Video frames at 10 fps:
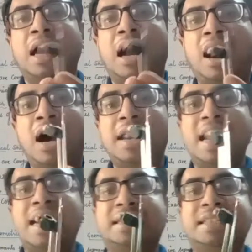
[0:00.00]
are
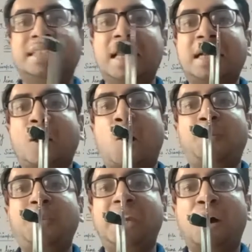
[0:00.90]
exact
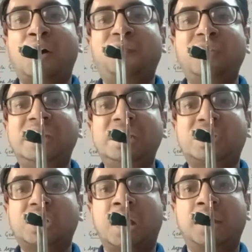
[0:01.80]
copy of
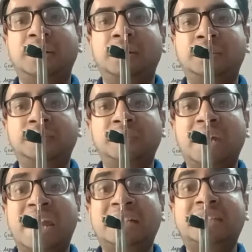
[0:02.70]
each other.
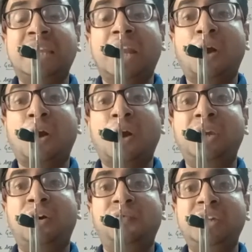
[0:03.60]
Exact copy
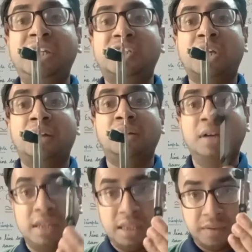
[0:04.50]
of each other.
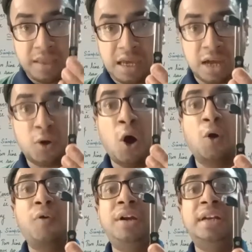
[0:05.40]
They are
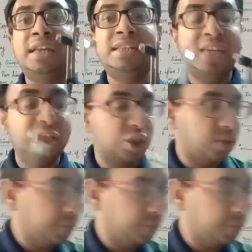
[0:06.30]
congruent in nature.